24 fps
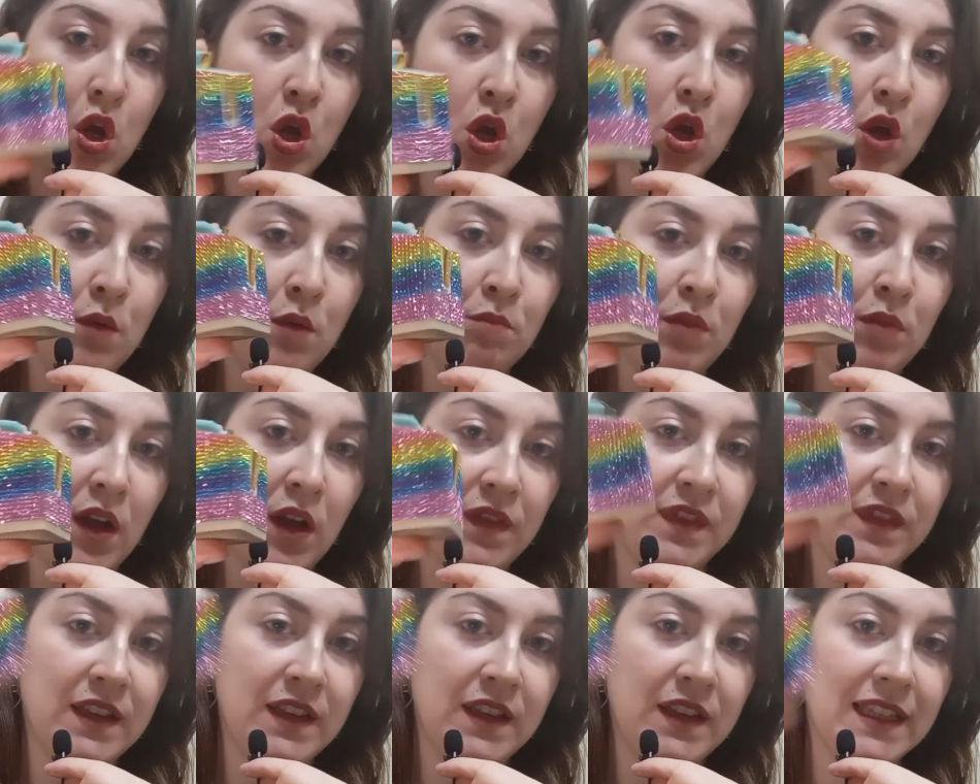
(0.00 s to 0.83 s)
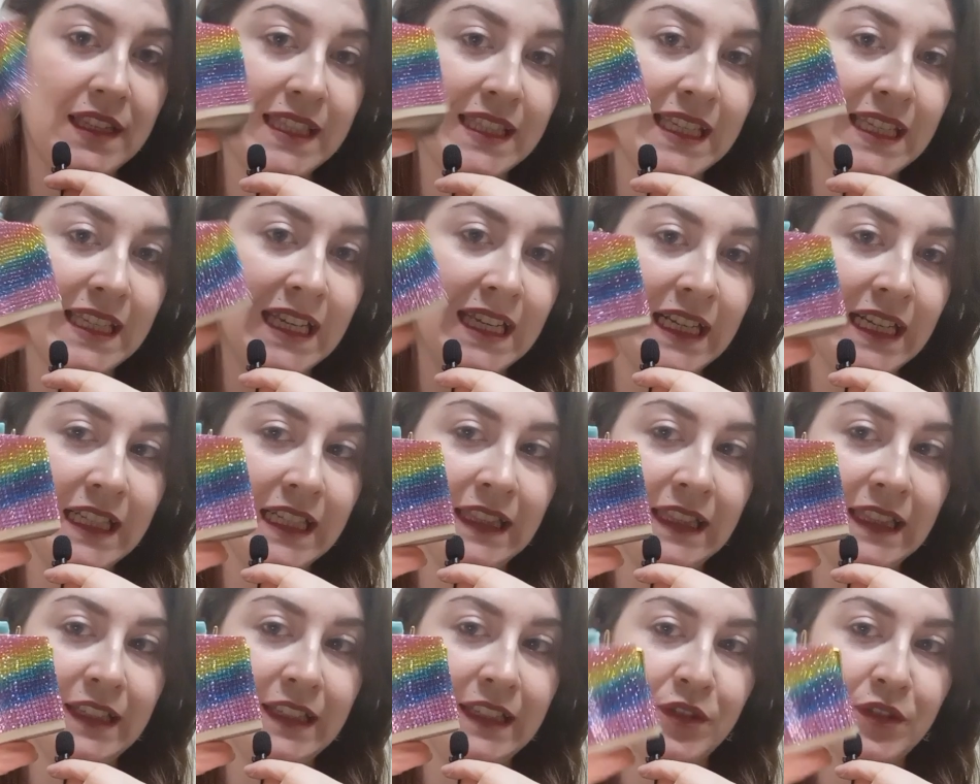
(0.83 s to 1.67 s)
bought this
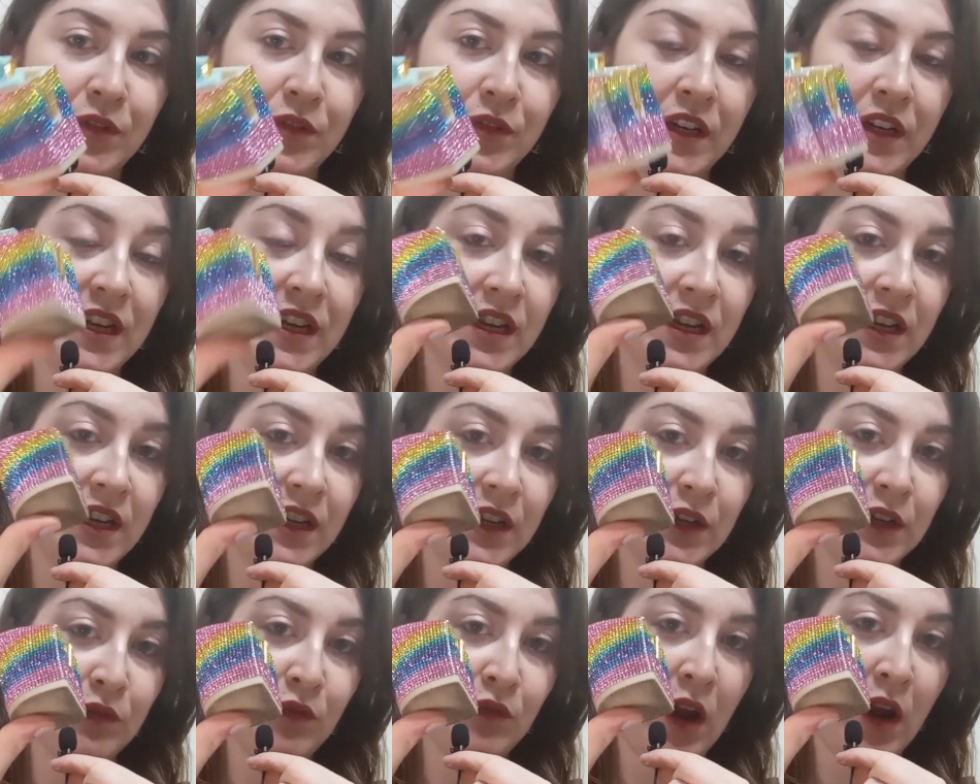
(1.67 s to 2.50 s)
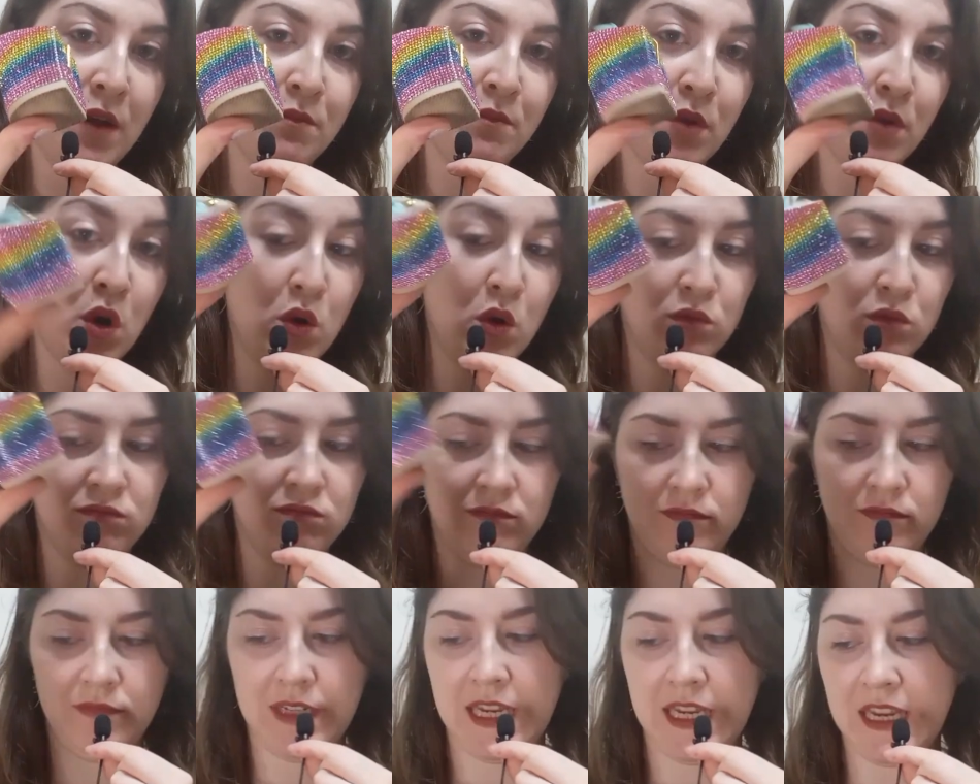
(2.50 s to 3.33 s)
glittery rainbow
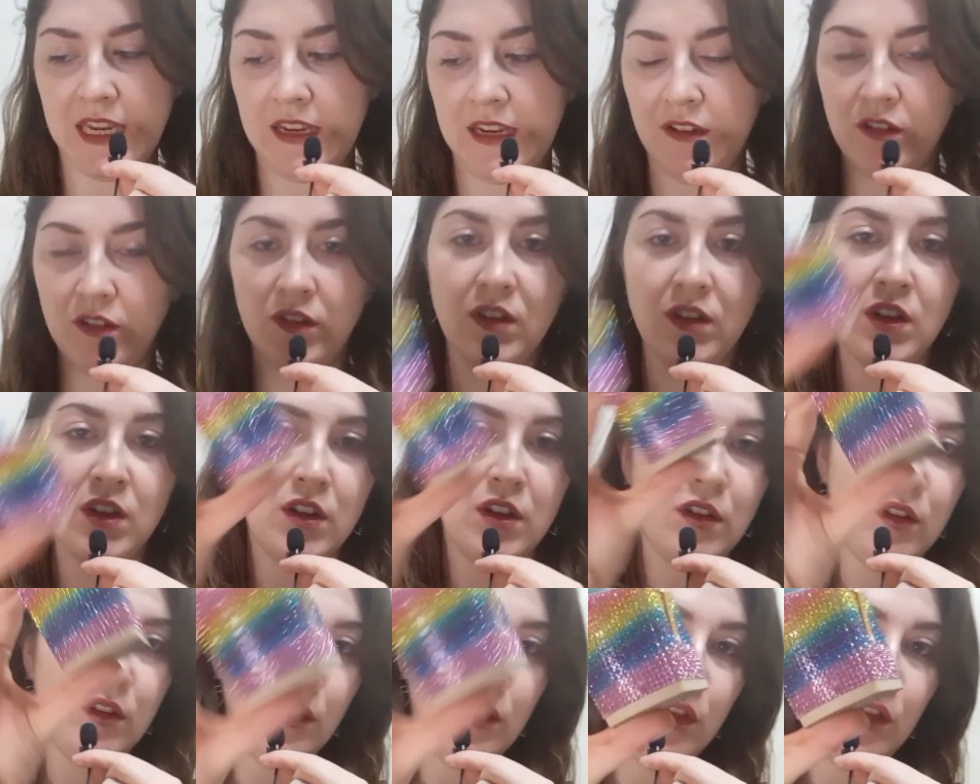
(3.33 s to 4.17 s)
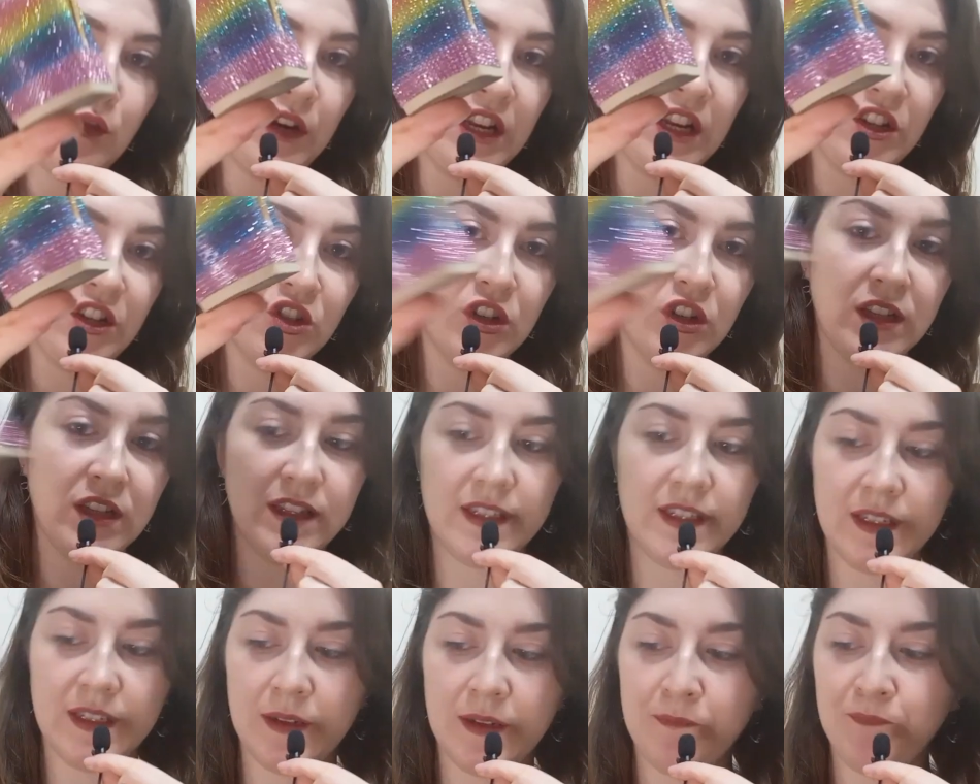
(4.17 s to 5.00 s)
heel, 3
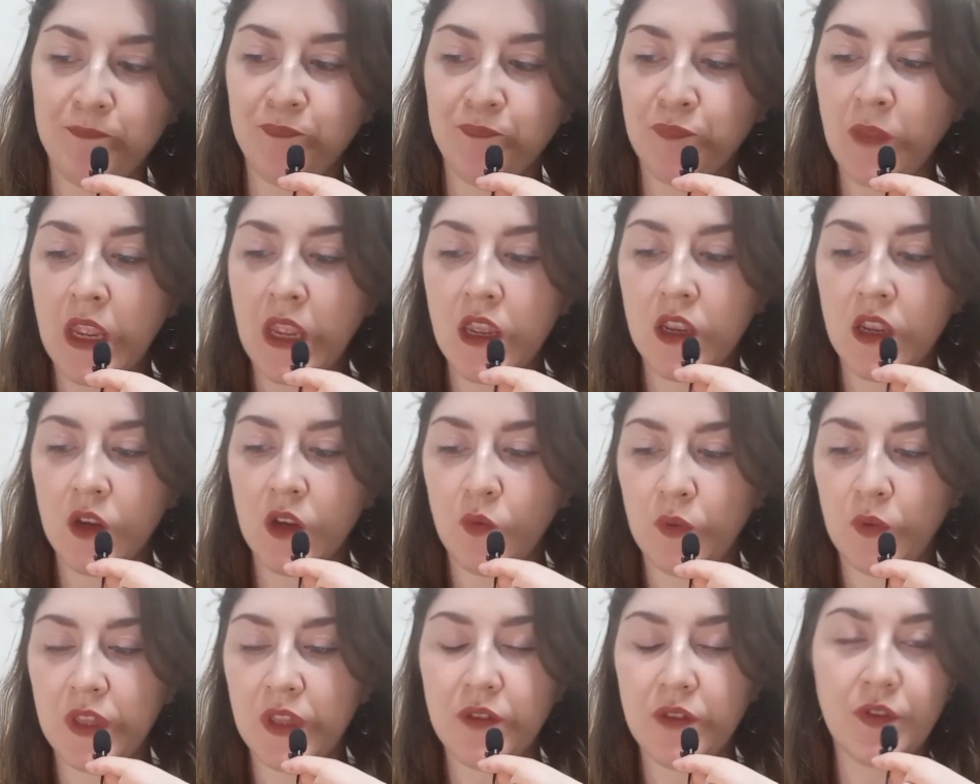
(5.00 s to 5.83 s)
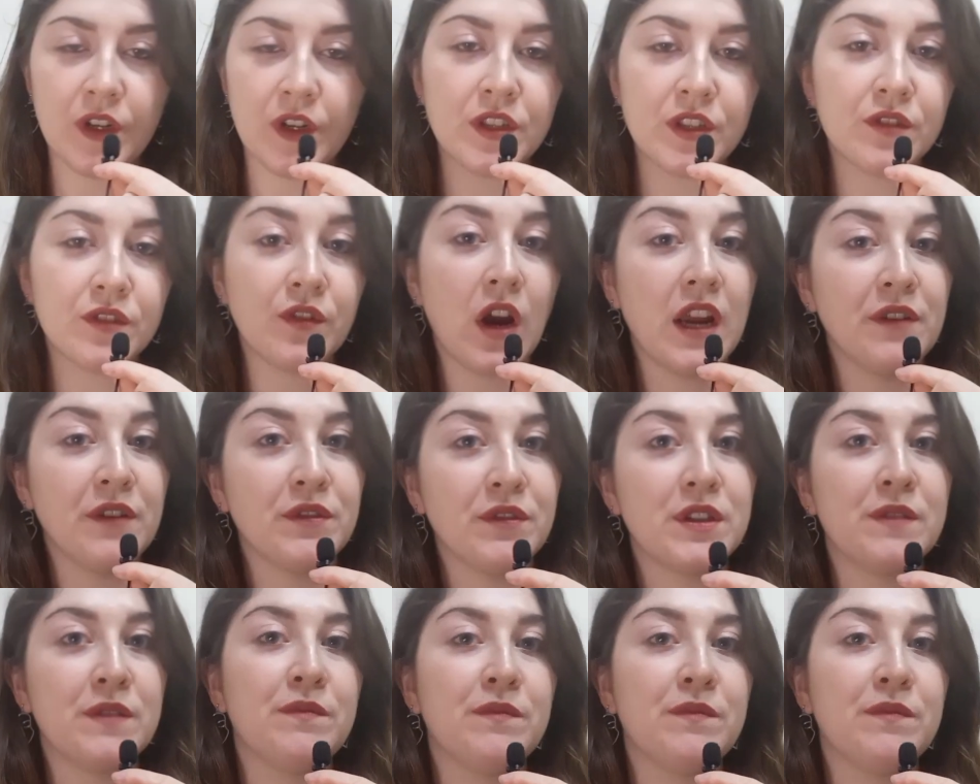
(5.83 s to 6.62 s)
inches. When they first arrived, they